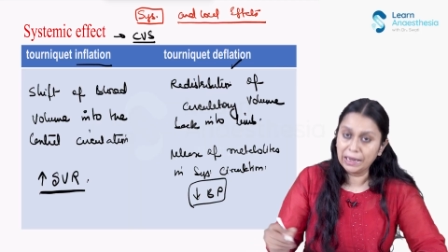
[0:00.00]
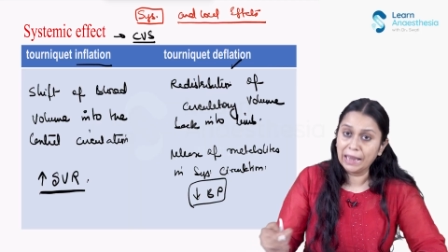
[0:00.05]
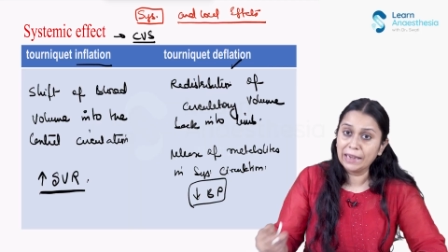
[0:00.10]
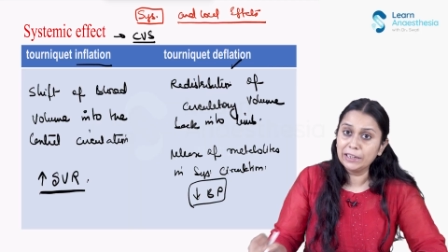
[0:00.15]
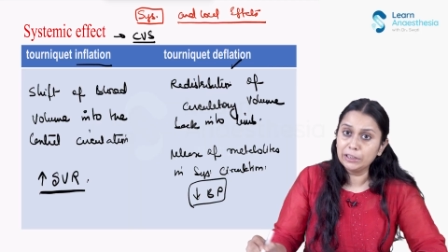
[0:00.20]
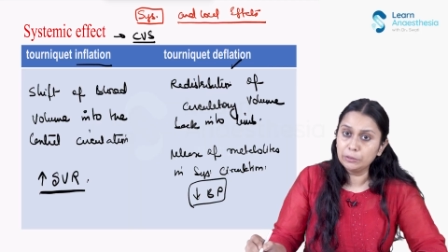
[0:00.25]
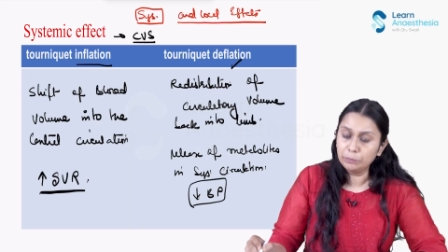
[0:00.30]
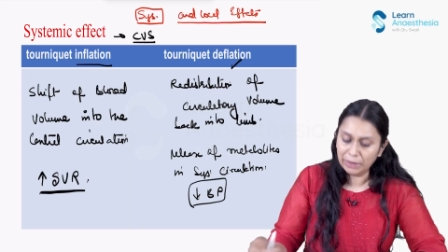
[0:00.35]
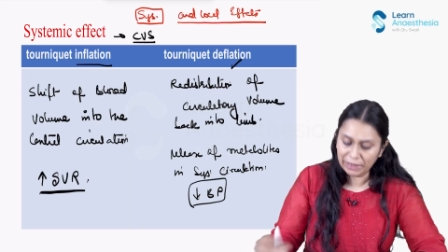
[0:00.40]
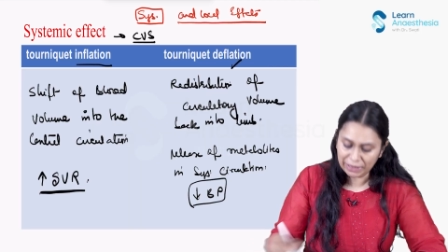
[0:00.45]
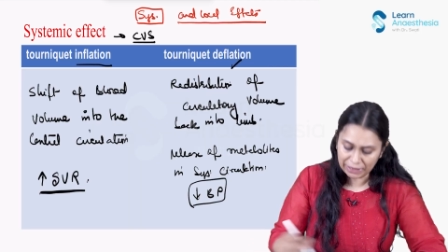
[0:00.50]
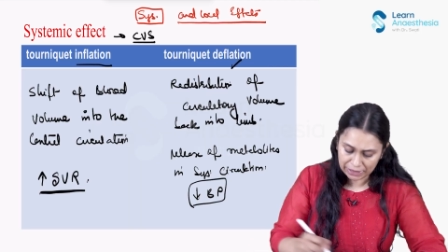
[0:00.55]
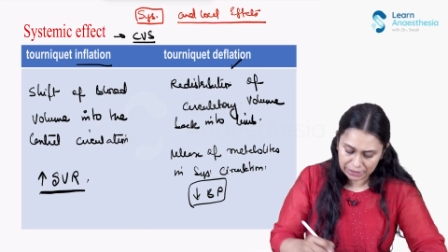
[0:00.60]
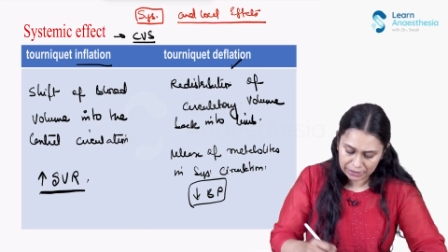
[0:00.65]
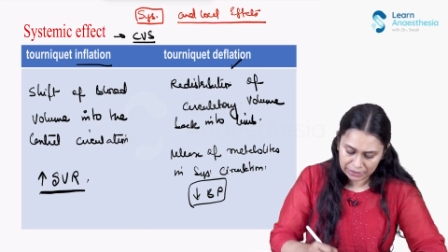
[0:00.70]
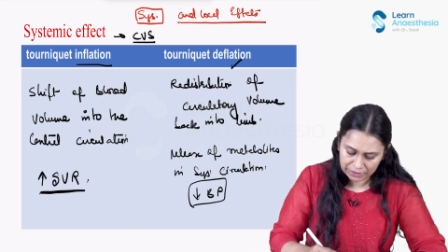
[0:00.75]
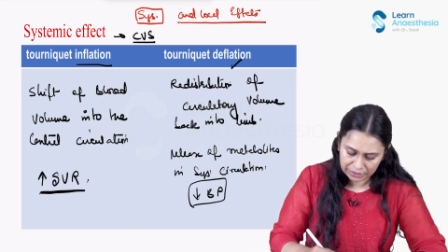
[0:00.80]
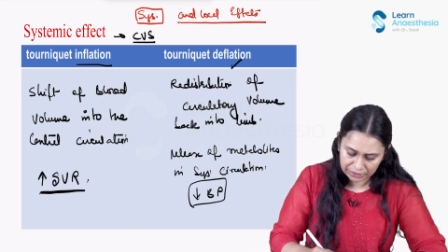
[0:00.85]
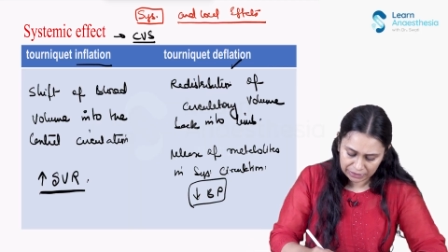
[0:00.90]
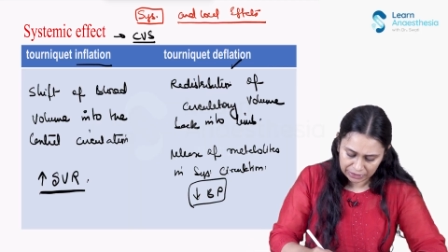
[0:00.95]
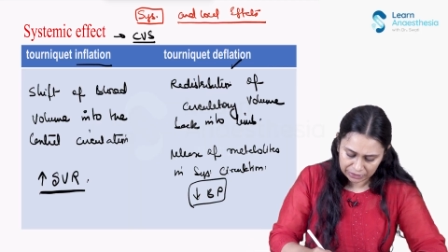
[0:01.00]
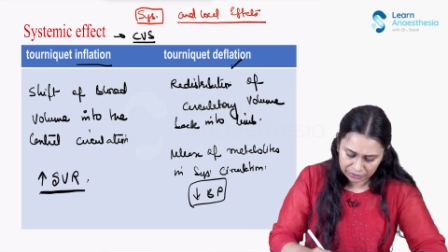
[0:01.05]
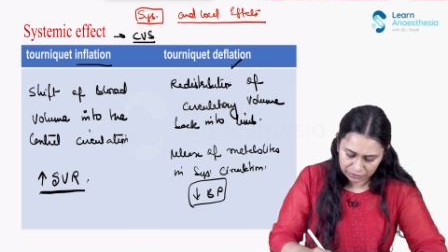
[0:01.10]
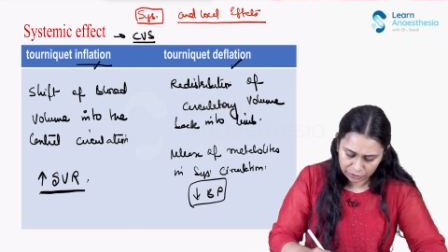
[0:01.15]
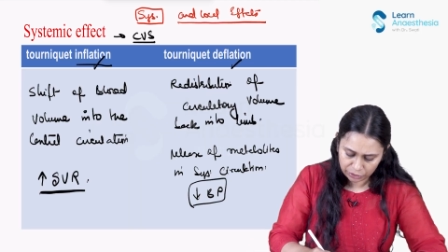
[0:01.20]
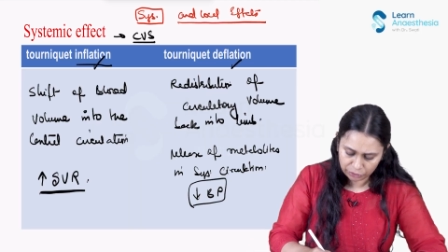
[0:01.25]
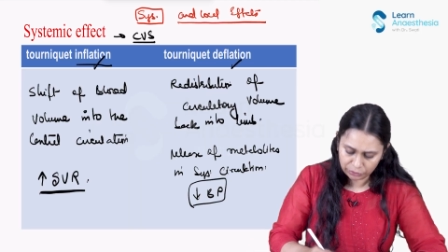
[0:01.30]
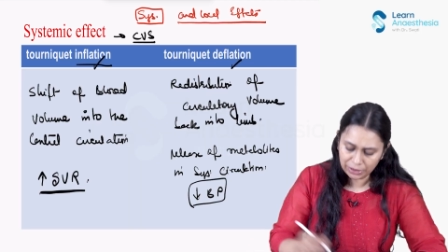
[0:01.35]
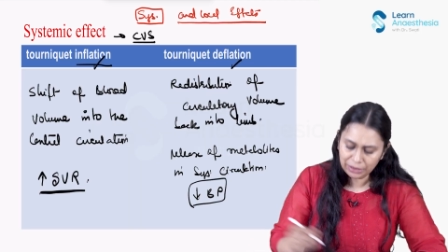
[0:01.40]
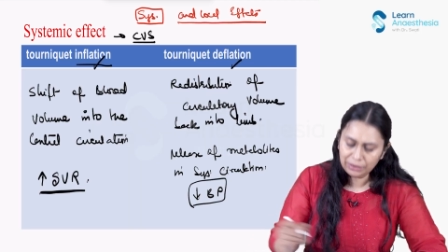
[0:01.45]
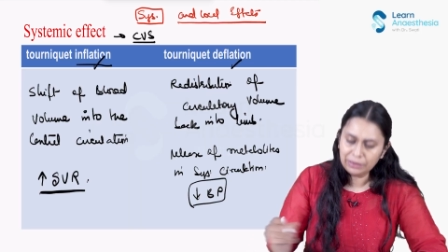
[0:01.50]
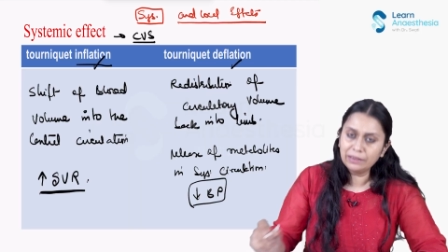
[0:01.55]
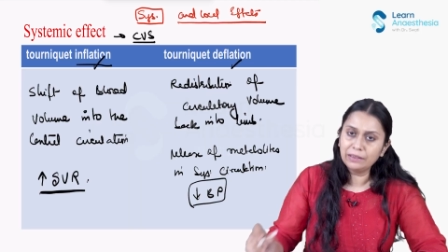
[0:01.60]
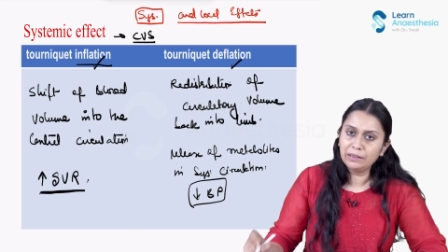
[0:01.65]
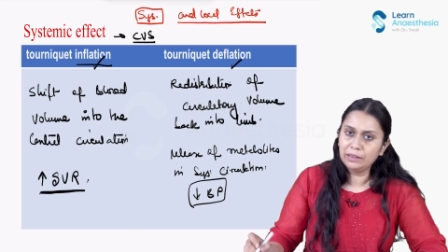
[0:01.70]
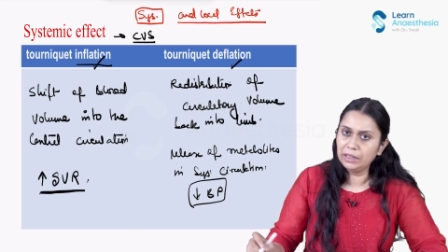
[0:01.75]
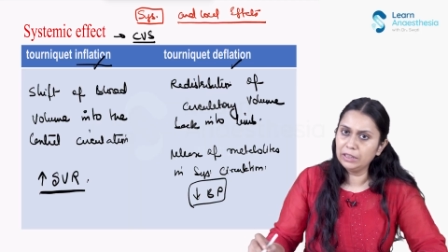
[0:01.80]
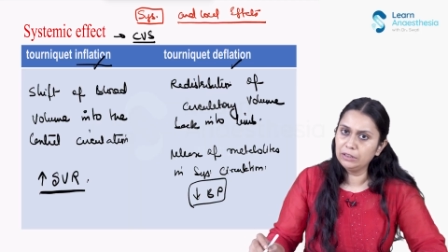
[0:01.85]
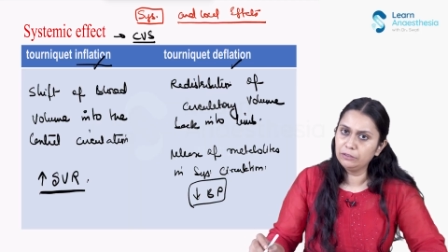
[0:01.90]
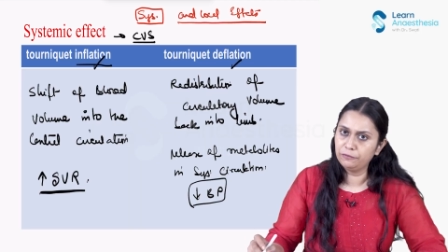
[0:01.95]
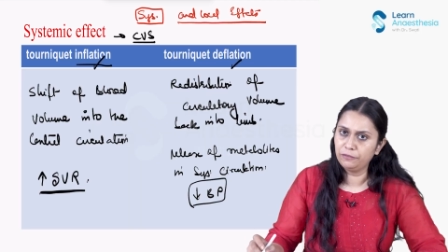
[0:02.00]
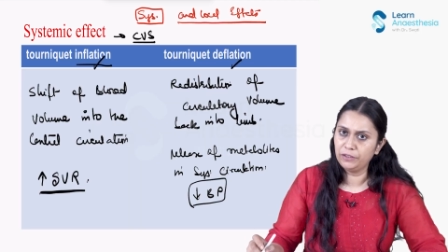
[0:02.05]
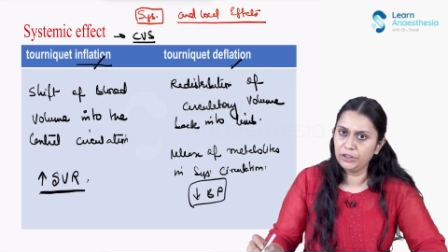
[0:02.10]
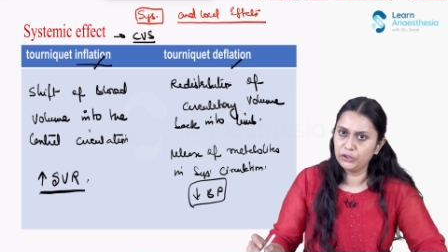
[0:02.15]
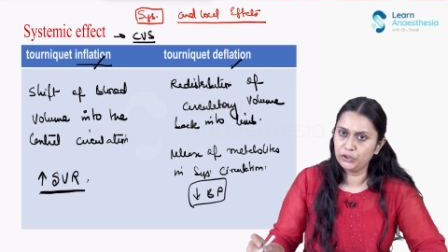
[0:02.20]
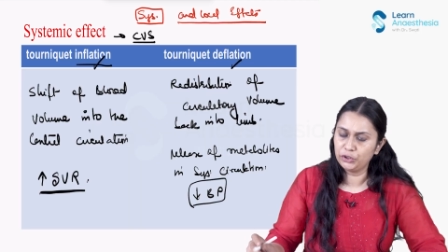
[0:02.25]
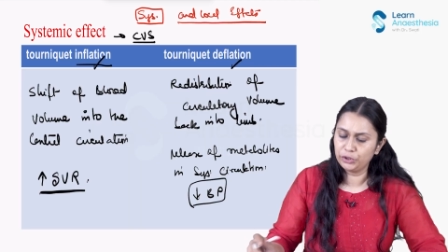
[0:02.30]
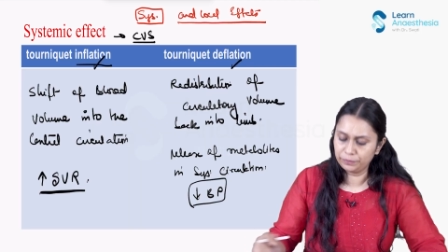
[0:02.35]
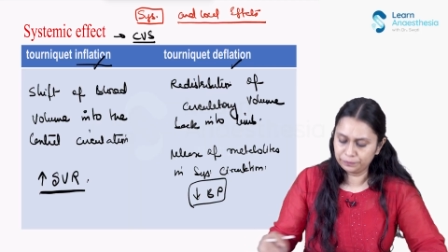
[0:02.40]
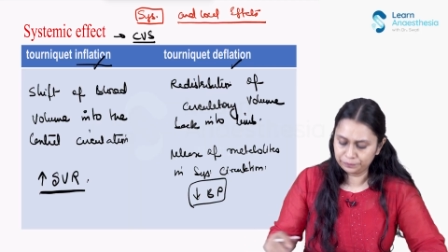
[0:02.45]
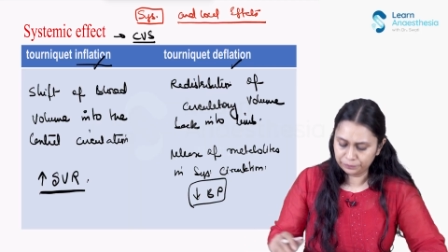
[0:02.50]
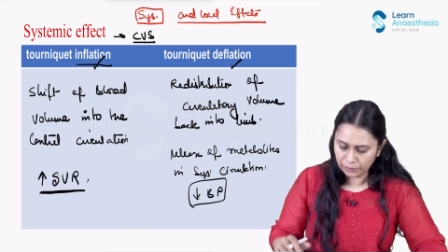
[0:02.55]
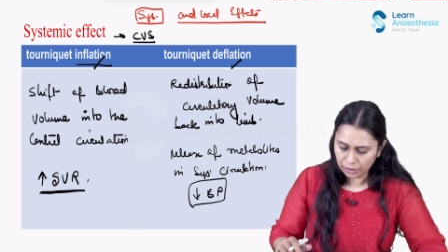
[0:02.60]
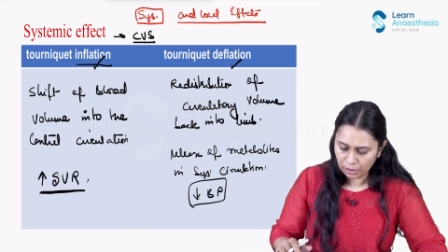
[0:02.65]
and it may increase during inflation.